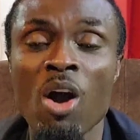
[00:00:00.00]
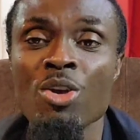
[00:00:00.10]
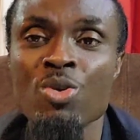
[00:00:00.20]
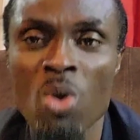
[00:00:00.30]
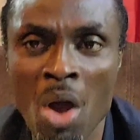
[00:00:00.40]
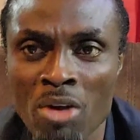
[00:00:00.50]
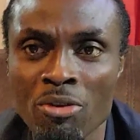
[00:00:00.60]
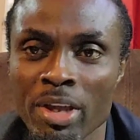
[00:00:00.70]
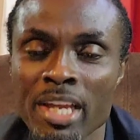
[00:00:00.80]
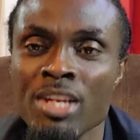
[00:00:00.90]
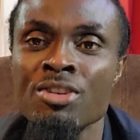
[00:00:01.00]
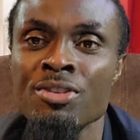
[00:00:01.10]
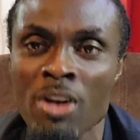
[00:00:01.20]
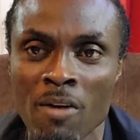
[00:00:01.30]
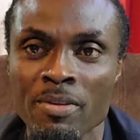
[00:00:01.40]
Are you hungry
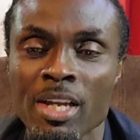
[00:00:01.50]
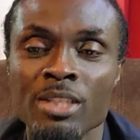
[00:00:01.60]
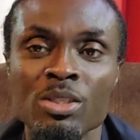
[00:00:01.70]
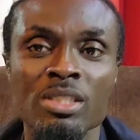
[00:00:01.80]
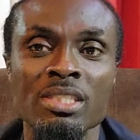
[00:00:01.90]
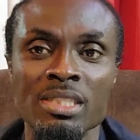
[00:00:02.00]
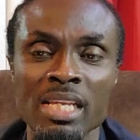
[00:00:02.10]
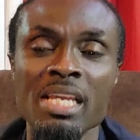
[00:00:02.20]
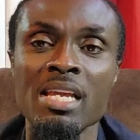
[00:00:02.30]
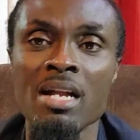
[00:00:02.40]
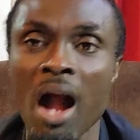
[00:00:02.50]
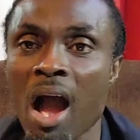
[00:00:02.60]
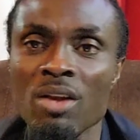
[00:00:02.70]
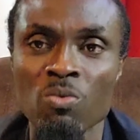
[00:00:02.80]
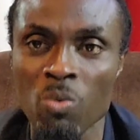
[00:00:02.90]
enough to see
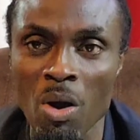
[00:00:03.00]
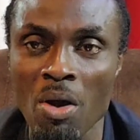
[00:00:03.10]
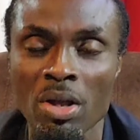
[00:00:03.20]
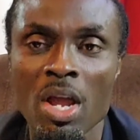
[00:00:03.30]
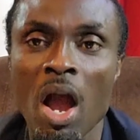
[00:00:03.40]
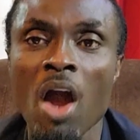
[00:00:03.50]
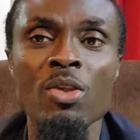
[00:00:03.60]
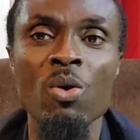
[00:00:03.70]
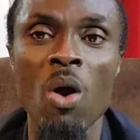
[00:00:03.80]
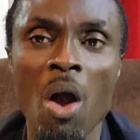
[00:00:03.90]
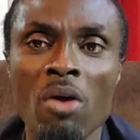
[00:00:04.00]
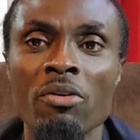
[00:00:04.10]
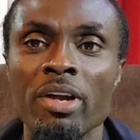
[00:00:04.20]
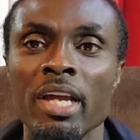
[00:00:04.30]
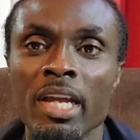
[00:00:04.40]
God work? Are you
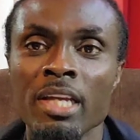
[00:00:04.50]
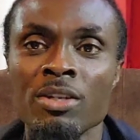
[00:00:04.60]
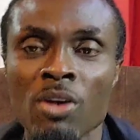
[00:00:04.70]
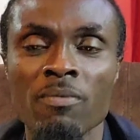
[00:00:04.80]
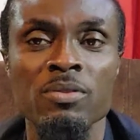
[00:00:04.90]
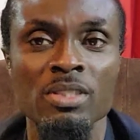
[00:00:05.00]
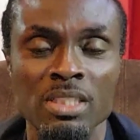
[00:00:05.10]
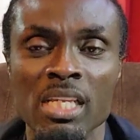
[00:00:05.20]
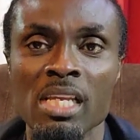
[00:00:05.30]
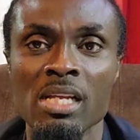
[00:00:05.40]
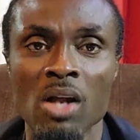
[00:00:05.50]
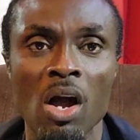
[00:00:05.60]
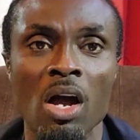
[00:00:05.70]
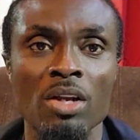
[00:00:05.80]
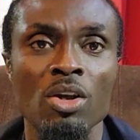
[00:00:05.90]
hungry enough to see
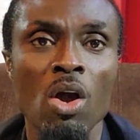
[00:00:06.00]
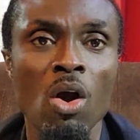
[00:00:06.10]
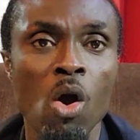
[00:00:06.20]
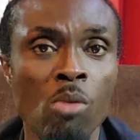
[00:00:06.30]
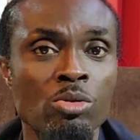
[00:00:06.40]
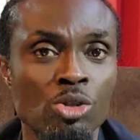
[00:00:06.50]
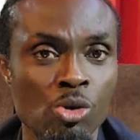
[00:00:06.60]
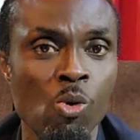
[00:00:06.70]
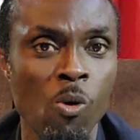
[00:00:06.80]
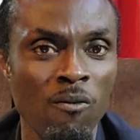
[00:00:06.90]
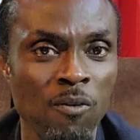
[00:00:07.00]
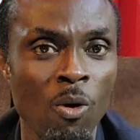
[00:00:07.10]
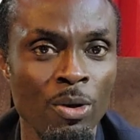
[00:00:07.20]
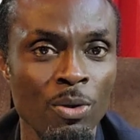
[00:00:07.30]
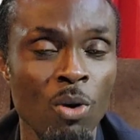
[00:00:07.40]
God come true
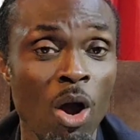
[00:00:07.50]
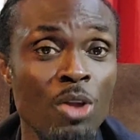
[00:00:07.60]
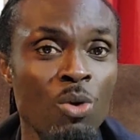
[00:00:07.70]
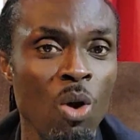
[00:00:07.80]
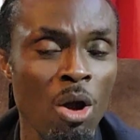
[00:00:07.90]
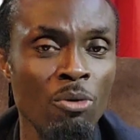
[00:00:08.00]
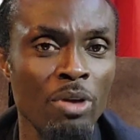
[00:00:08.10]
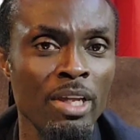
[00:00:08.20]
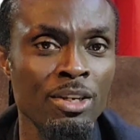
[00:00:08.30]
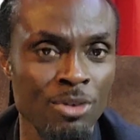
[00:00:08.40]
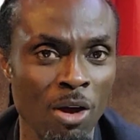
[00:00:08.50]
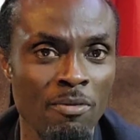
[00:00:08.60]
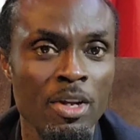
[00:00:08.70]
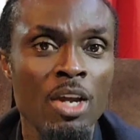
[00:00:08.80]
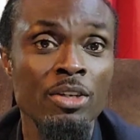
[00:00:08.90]
for you? Are you hungry enough
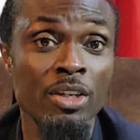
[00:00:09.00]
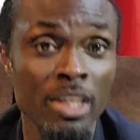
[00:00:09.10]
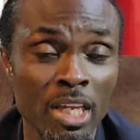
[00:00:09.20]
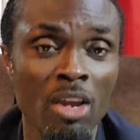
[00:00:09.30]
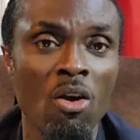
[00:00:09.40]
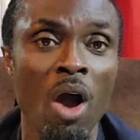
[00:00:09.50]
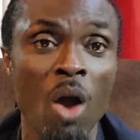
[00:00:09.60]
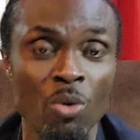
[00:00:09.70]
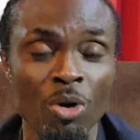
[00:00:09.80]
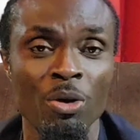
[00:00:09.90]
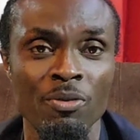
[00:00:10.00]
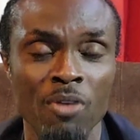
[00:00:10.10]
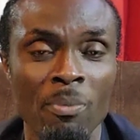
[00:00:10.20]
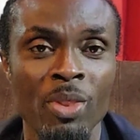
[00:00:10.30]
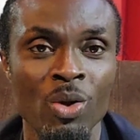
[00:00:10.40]
to hear a word
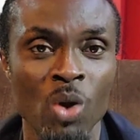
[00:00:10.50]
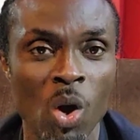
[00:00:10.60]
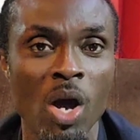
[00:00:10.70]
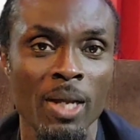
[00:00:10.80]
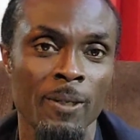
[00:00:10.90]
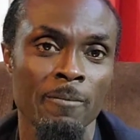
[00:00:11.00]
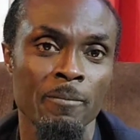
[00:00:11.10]
from the Lord?